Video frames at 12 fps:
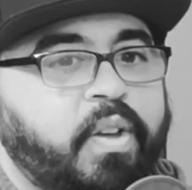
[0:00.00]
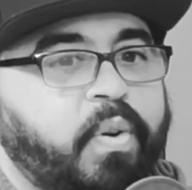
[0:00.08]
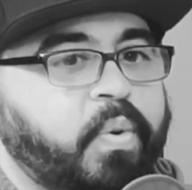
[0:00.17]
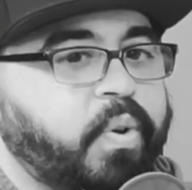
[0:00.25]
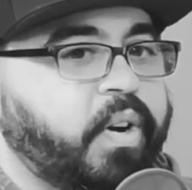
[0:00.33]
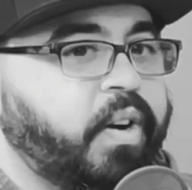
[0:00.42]

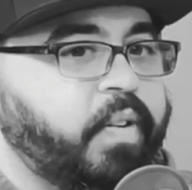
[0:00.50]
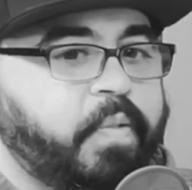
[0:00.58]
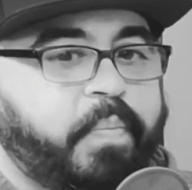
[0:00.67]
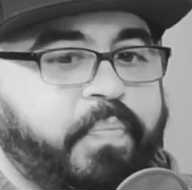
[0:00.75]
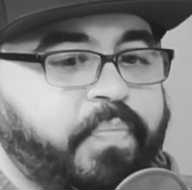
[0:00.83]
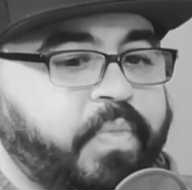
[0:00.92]
or
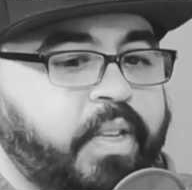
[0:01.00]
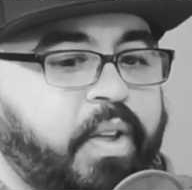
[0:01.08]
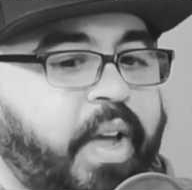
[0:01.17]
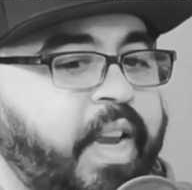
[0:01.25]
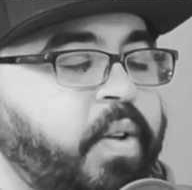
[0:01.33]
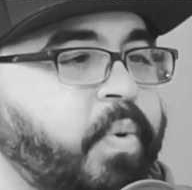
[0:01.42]

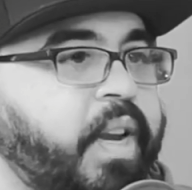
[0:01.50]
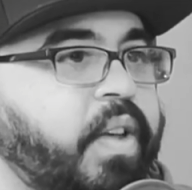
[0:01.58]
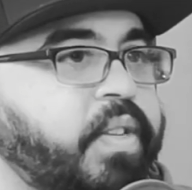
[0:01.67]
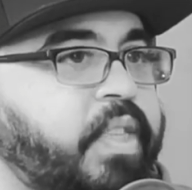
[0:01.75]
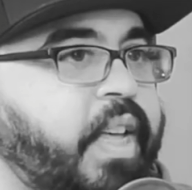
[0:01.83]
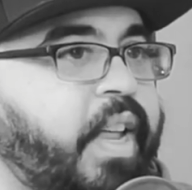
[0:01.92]
anyone
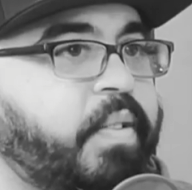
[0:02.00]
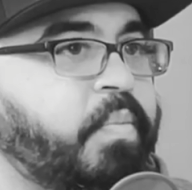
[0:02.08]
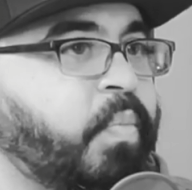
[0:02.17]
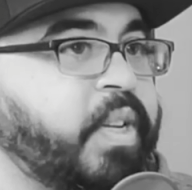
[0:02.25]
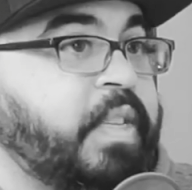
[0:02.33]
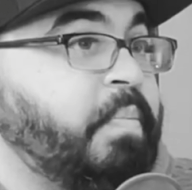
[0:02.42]
else that
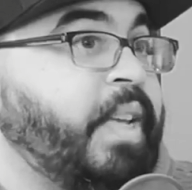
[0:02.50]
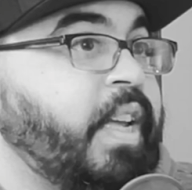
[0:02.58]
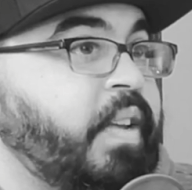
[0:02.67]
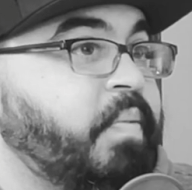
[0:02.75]
wasn't me